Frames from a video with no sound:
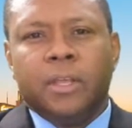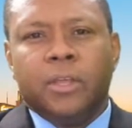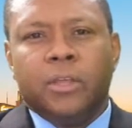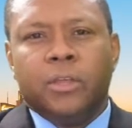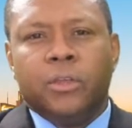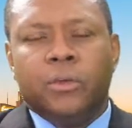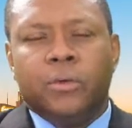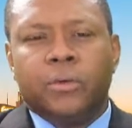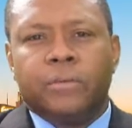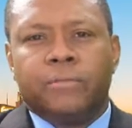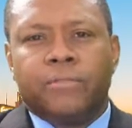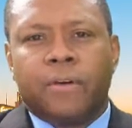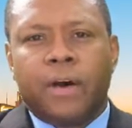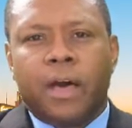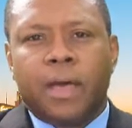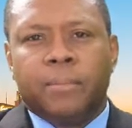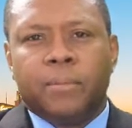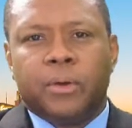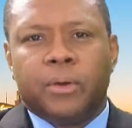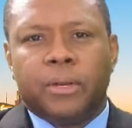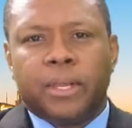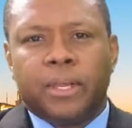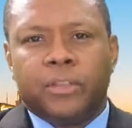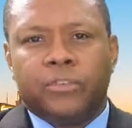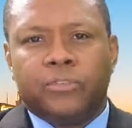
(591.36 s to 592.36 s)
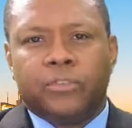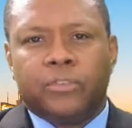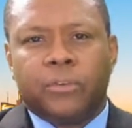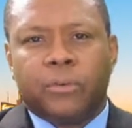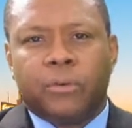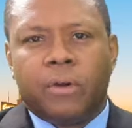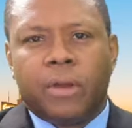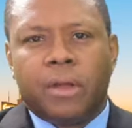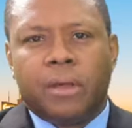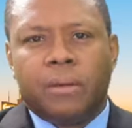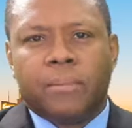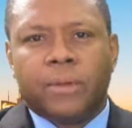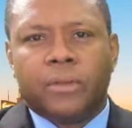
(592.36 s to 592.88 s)
You can find me on
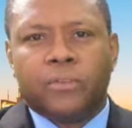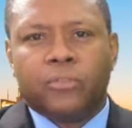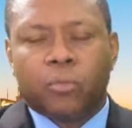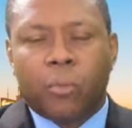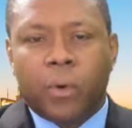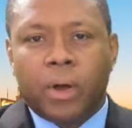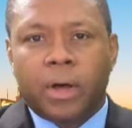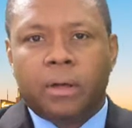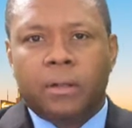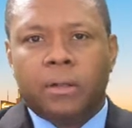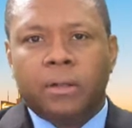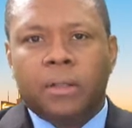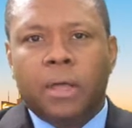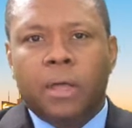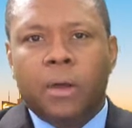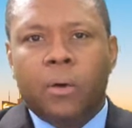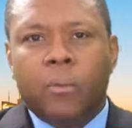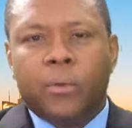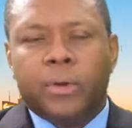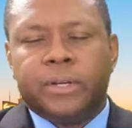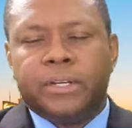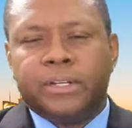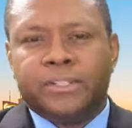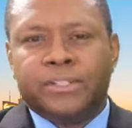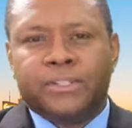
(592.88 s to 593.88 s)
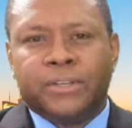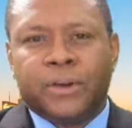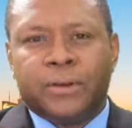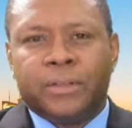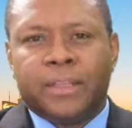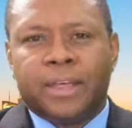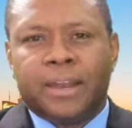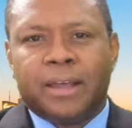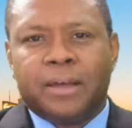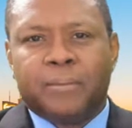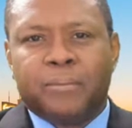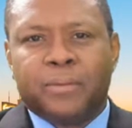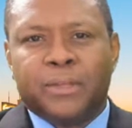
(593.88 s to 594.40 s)
Instagram as well. We just started
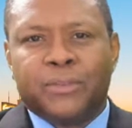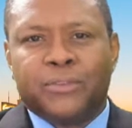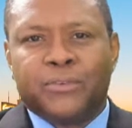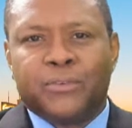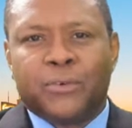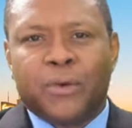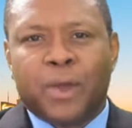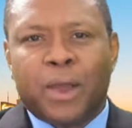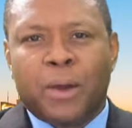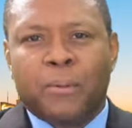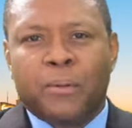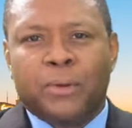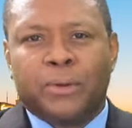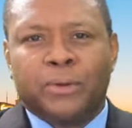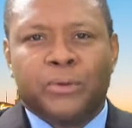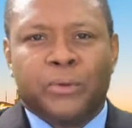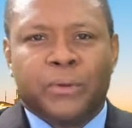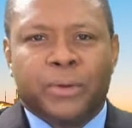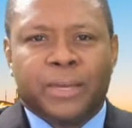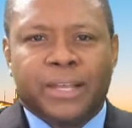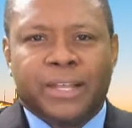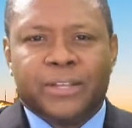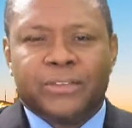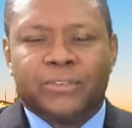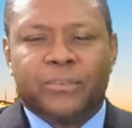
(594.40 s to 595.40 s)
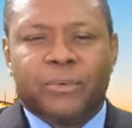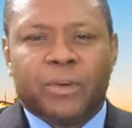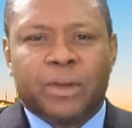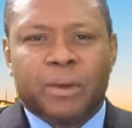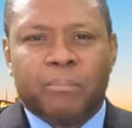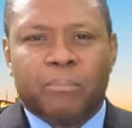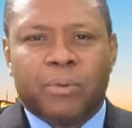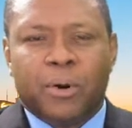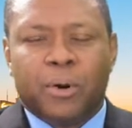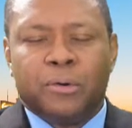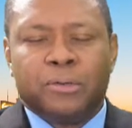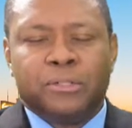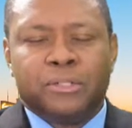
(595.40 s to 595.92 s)
that up, Instagram. We're doing
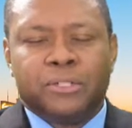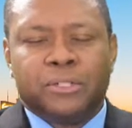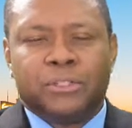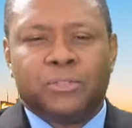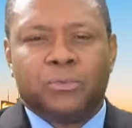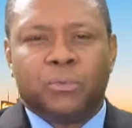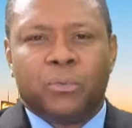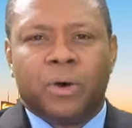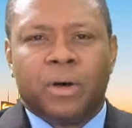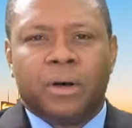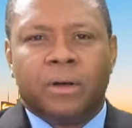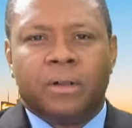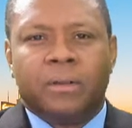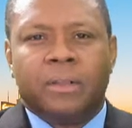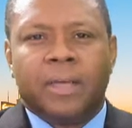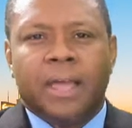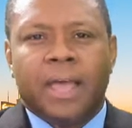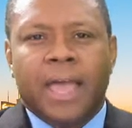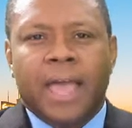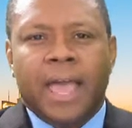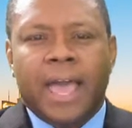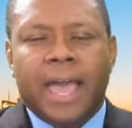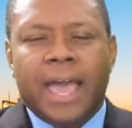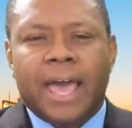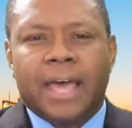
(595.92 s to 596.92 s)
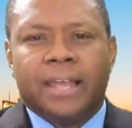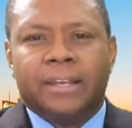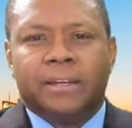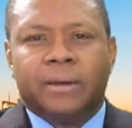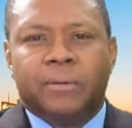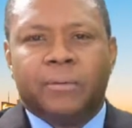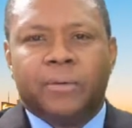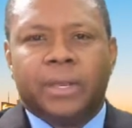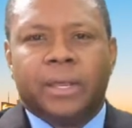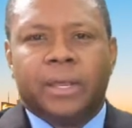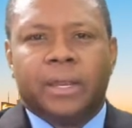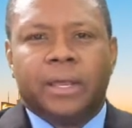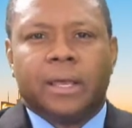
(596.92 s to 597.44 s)
Instagram posts as well, and
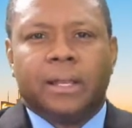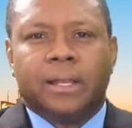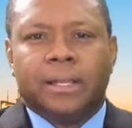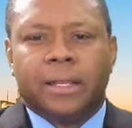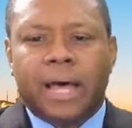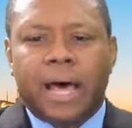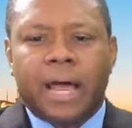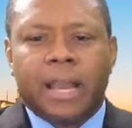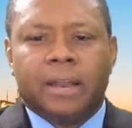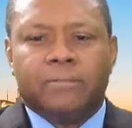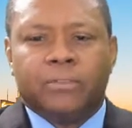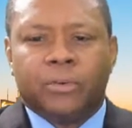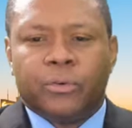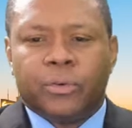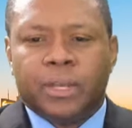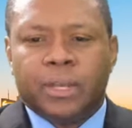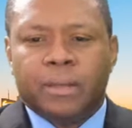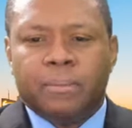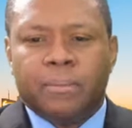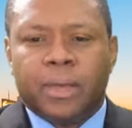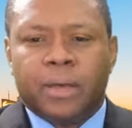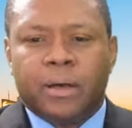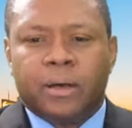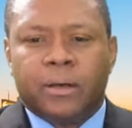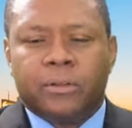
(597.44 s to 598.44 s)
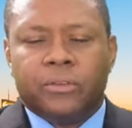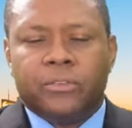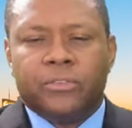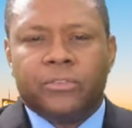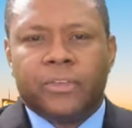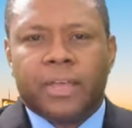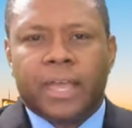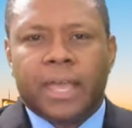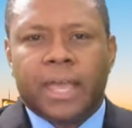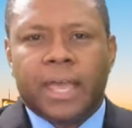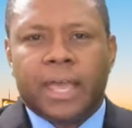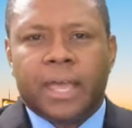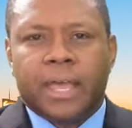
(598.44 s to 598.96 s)
we're getting a lot of your
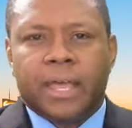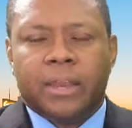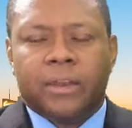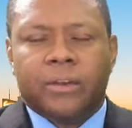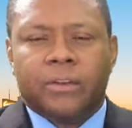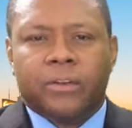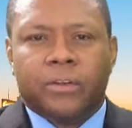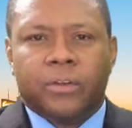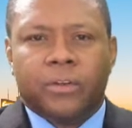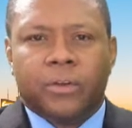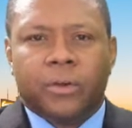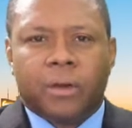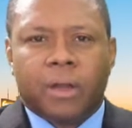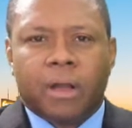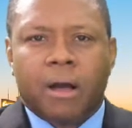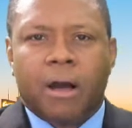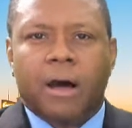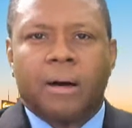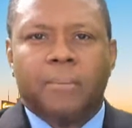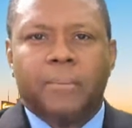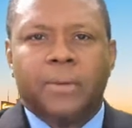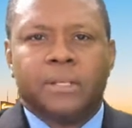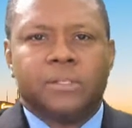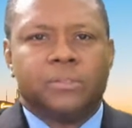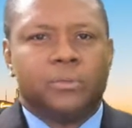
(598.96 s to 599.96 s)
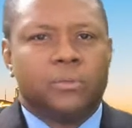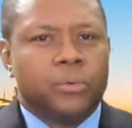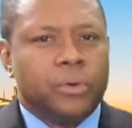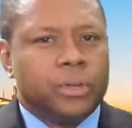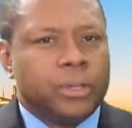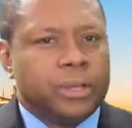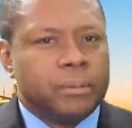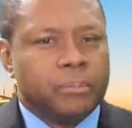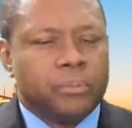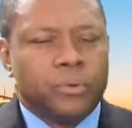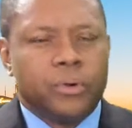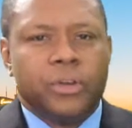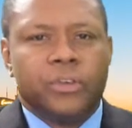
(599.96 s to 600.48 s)
emails and your comments.
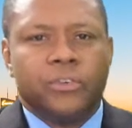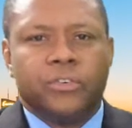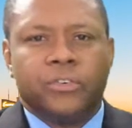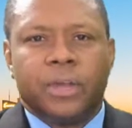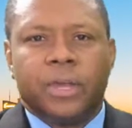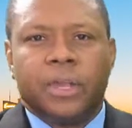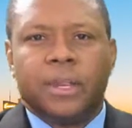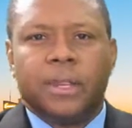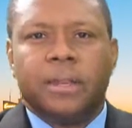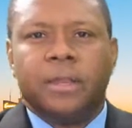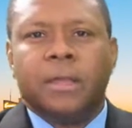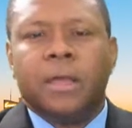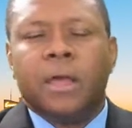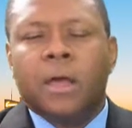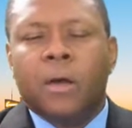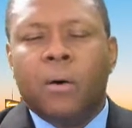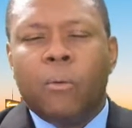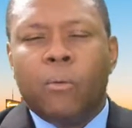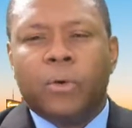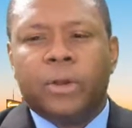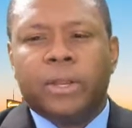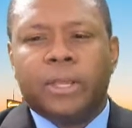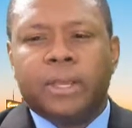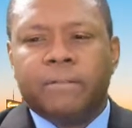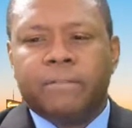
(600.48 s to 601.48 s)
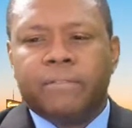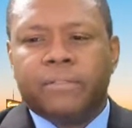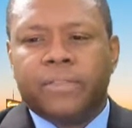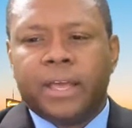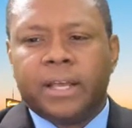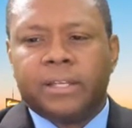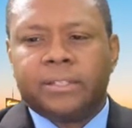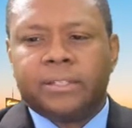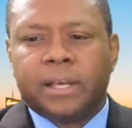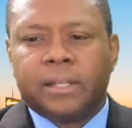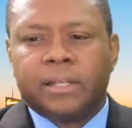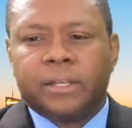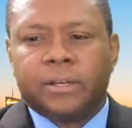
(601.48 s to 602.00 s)
Really appreciate it. Want to give
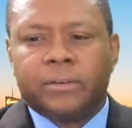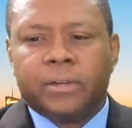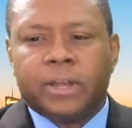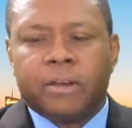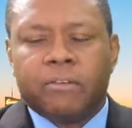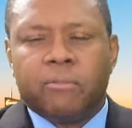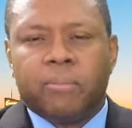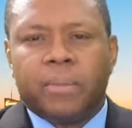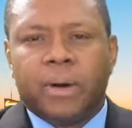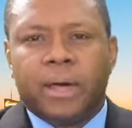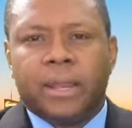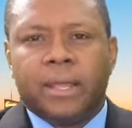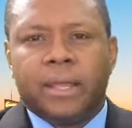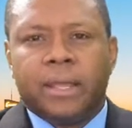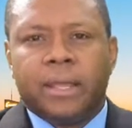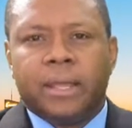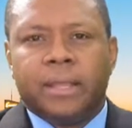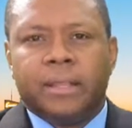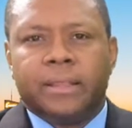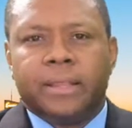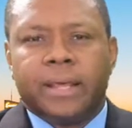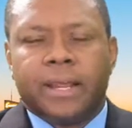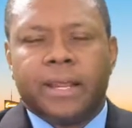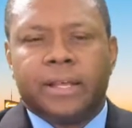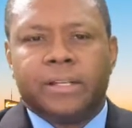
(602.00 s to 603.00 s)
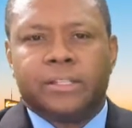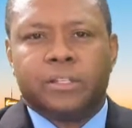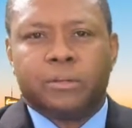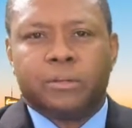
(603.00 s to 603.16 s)
thanks out there to everybody that has